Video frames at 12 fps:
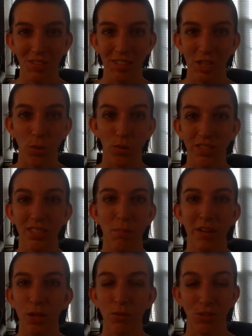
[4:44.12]
or
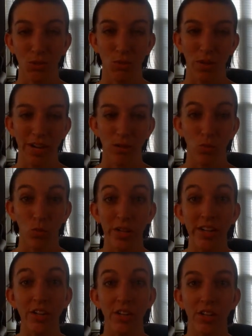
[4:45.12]
somebody who's a great
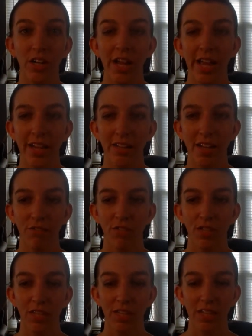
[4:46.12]
reader, it
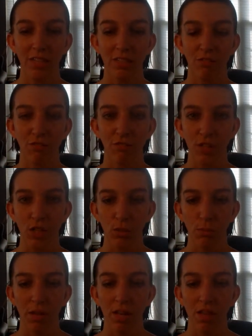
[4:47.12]
definitely is a
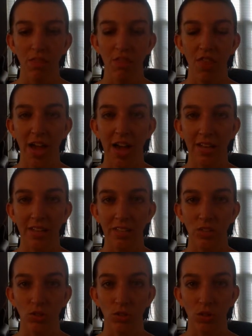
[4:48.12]
film that
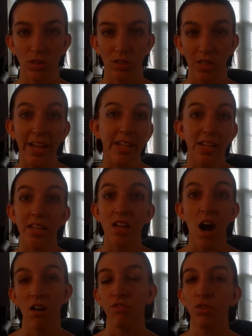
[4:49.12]
is like a
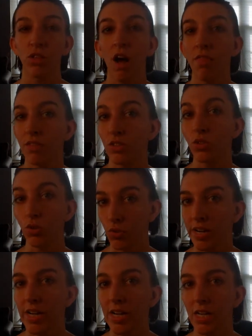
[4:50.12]
novel on the
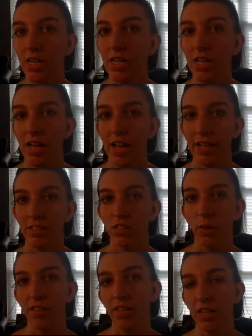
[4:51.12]
screen. And
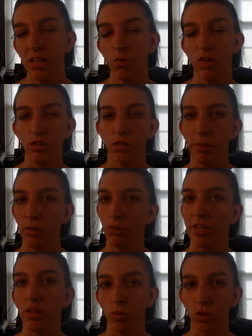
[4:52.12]
so I think anyone who's a big
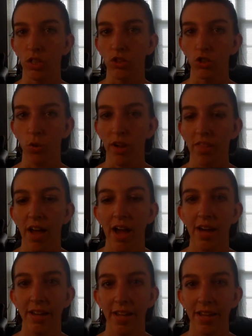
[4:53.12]
reader will enjoy
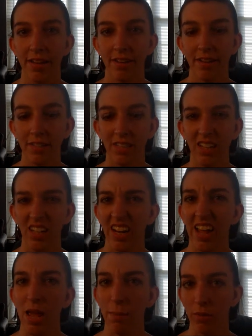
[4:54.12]
that. And it's got a lot
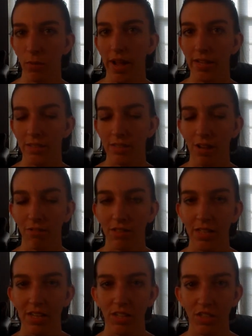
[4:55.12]
of Hemingway stuff in
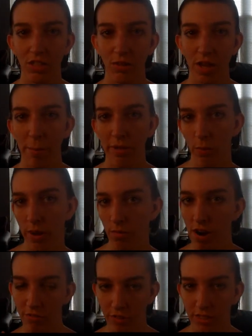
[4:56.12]
there too, Hemingway
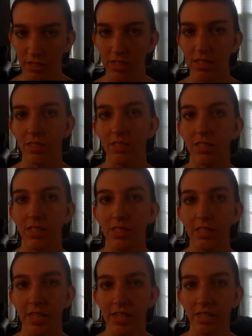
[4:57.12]
references, and